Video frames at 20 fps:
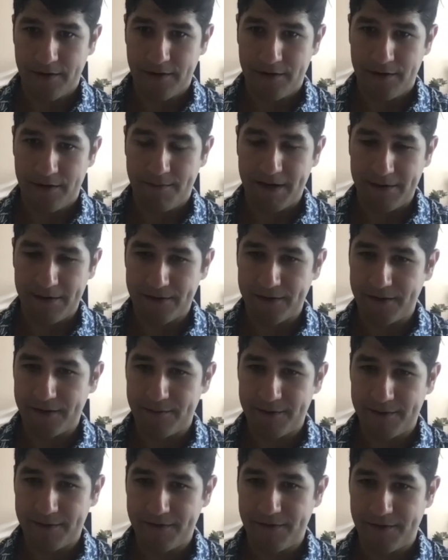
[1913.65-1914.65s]
about the
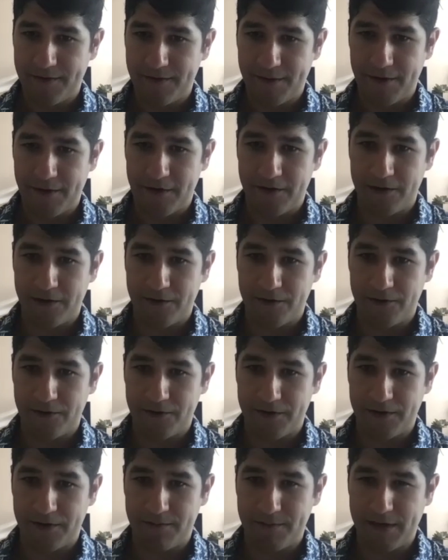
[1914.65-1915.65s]
limits of the American
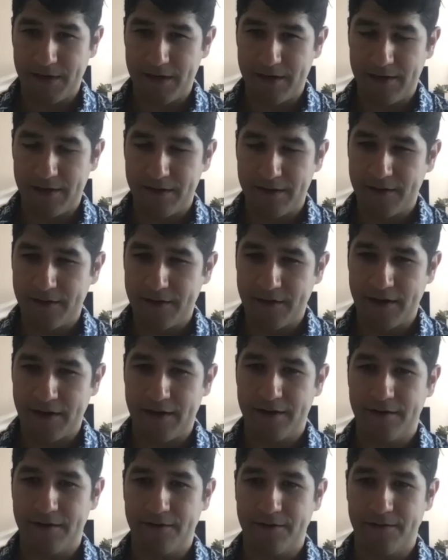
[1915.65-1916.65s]
dream and the
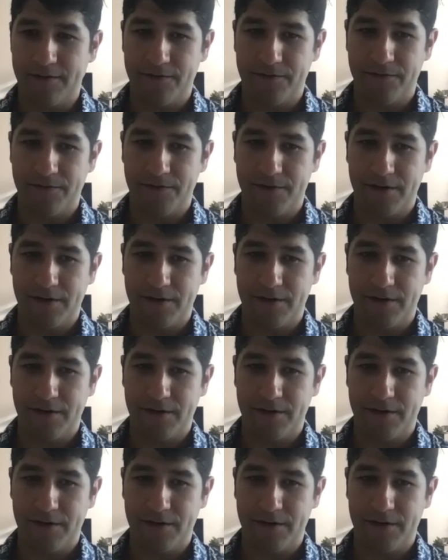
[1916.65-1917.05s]
kind of